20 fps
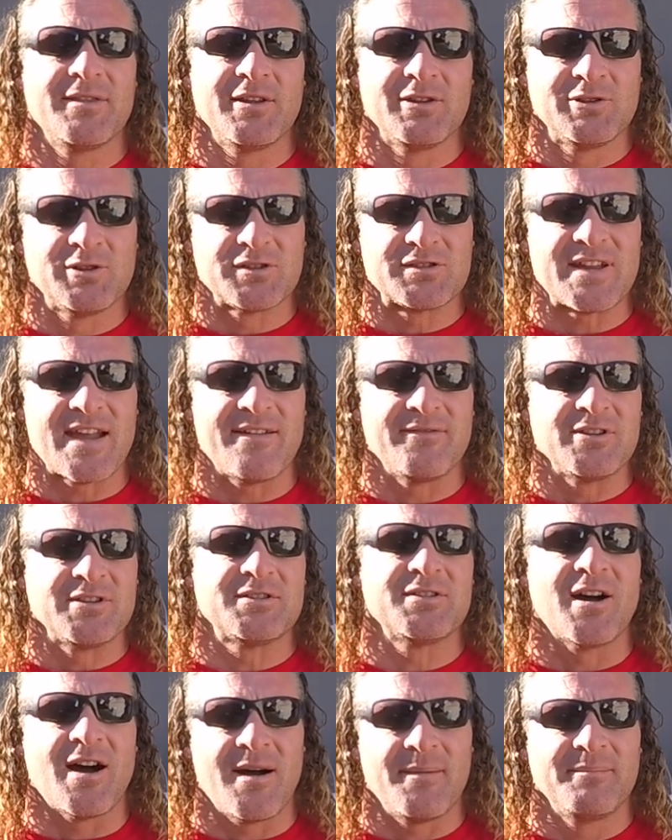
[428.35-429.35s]
than just having
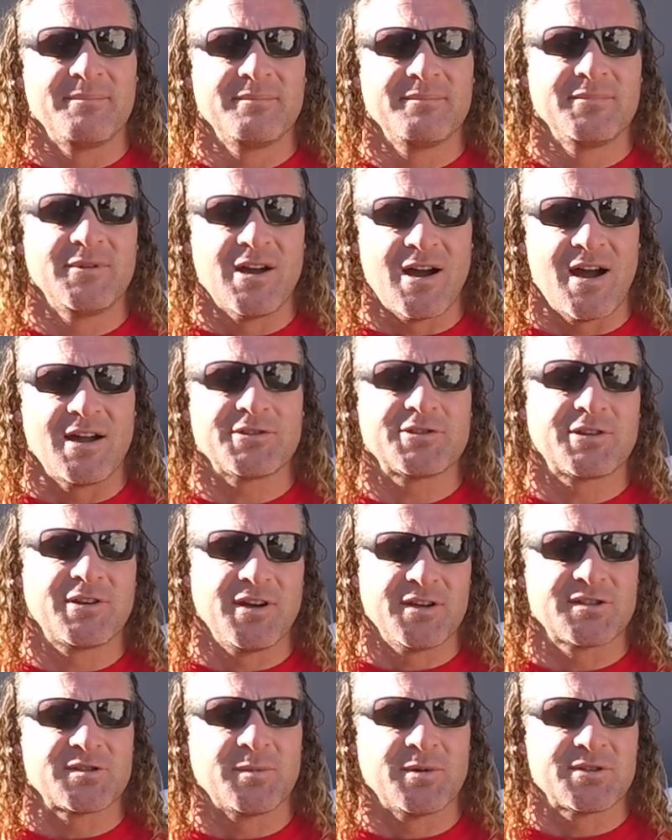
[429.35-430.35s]
top-notch
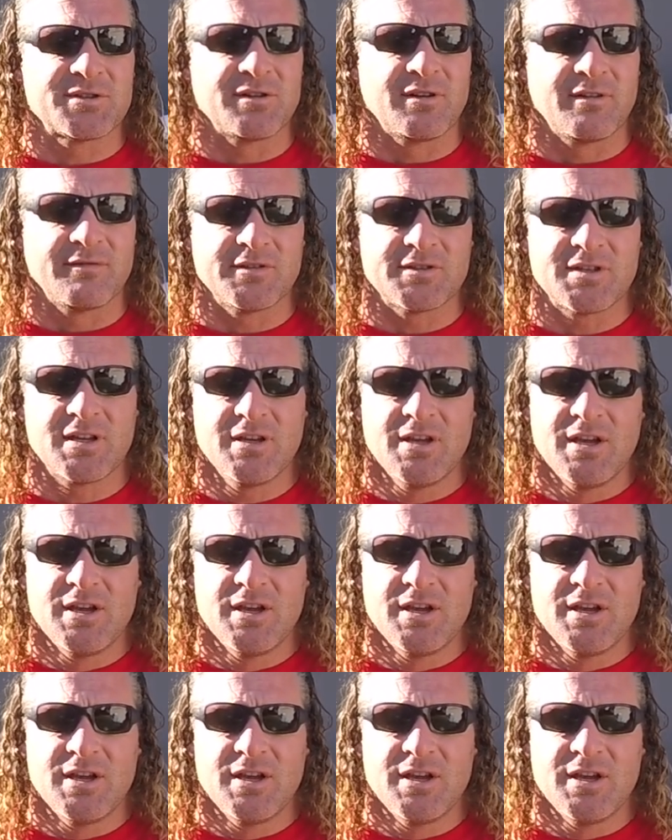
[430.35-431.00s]
customer service.